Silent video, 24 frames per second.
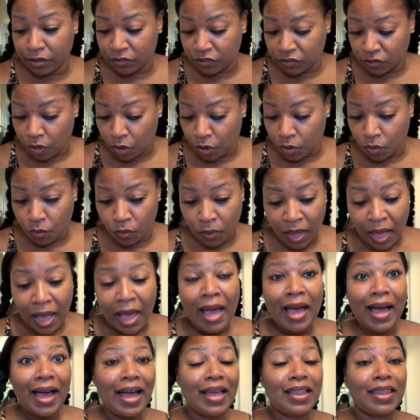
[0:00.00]
So
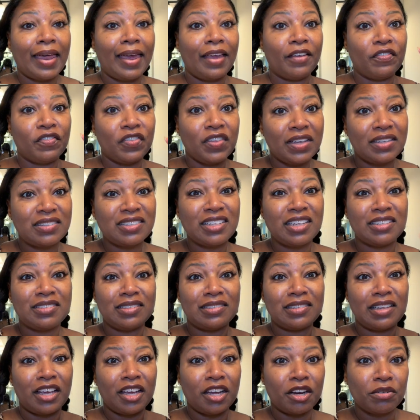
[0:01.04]
I like this because
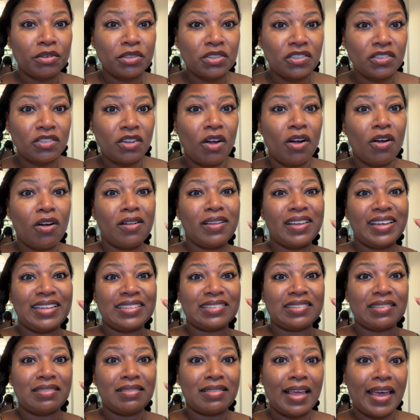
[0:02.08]
it's aerosol,
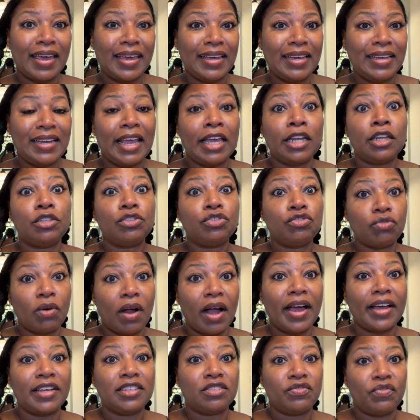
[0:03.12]
it's light, and it
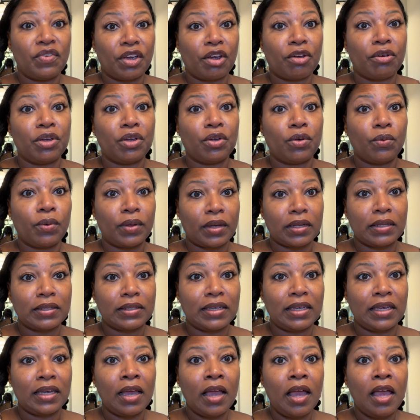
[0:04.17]
dries very
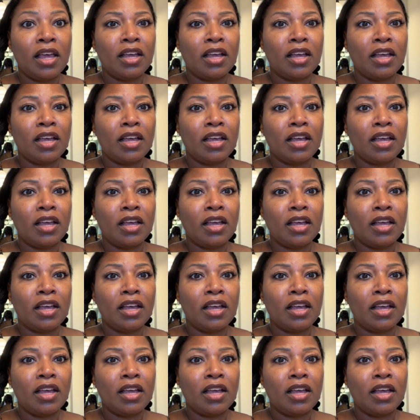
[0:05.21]
quickly.